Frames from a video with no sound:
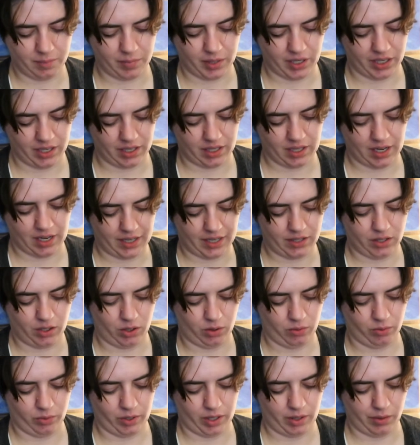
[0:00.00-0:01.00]
but
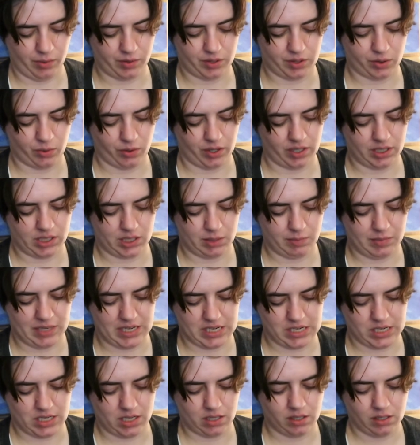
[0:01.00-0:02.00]
knew it was going to
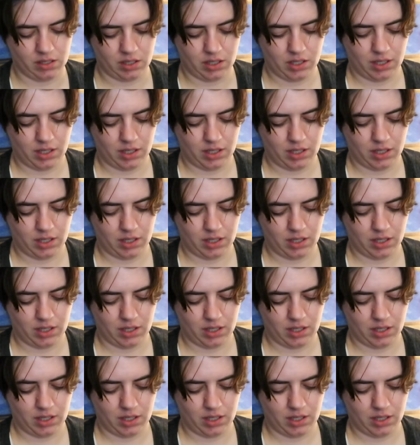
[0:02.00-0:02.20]
be